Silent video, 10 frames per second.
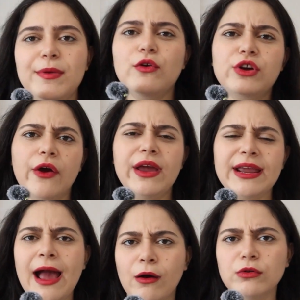you're
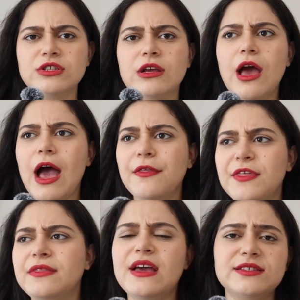going out and
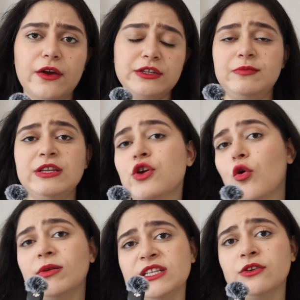then there's going to be
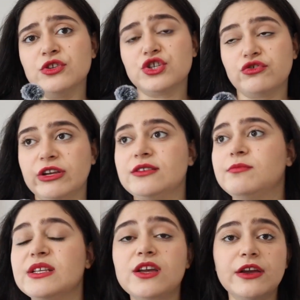nobody on the street.
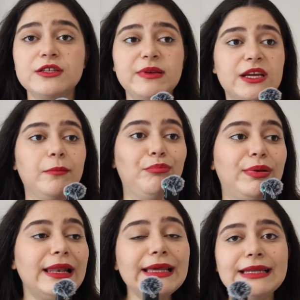It's going to be
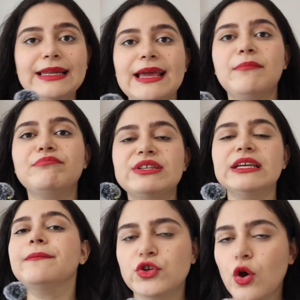completely
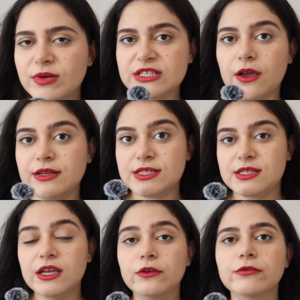empty. Nobody's going to see you,